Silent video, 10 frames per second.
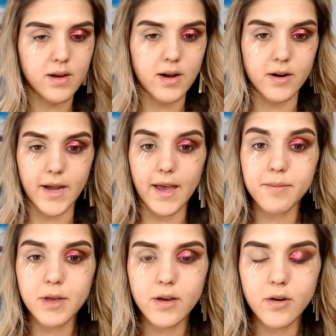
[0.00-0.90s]
Alright, I'm
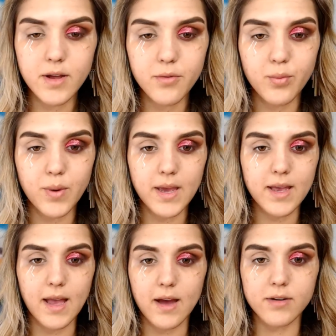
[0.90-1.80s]
going to go ahead and wing
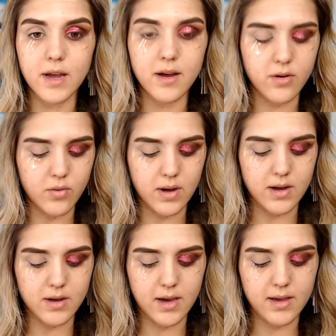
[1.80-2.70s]
it out now.
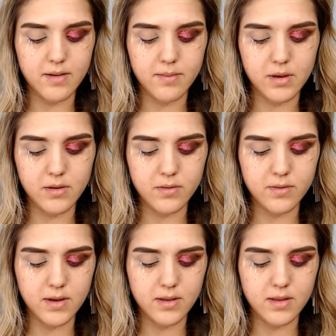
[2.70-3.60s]
I am
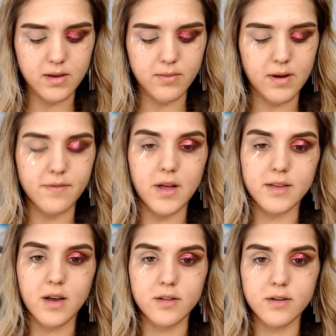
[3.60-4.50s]
using the
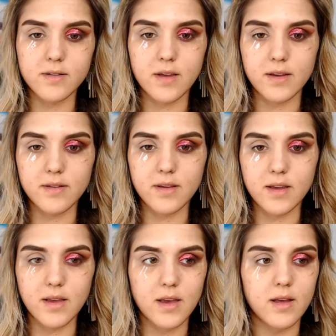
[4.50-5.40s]
Revlon ColorStay
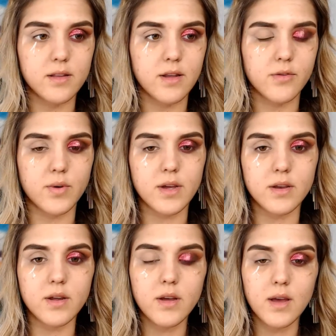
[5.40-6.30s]
Skinny
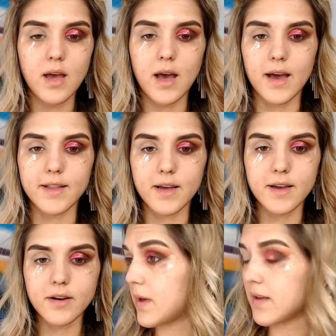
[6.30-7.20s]
Liquid
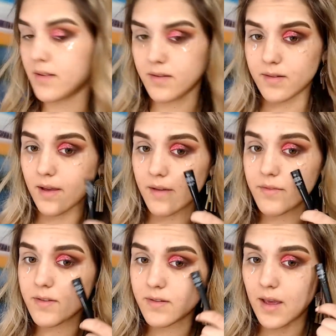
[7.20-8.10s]
Eyeliner. Since I have
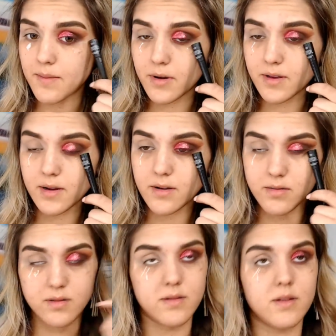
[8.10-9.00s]
this tape on here,
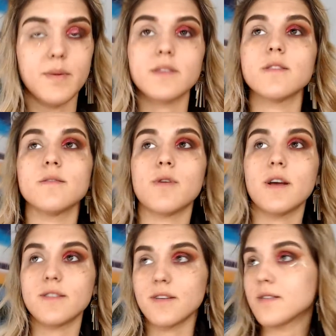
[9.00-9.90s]
this is going to make this
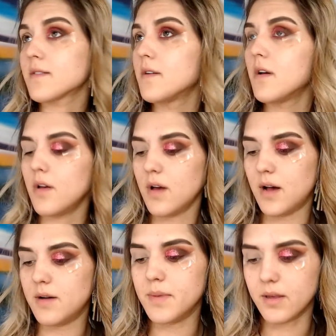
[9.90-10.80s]
process
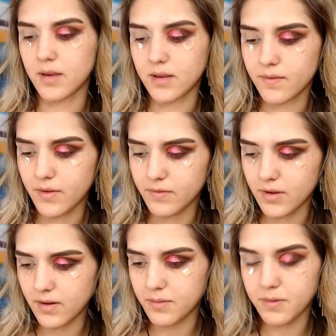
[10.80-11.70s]
1,050
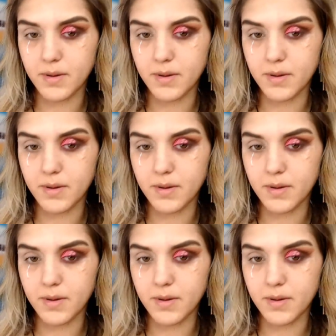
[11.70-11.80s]
times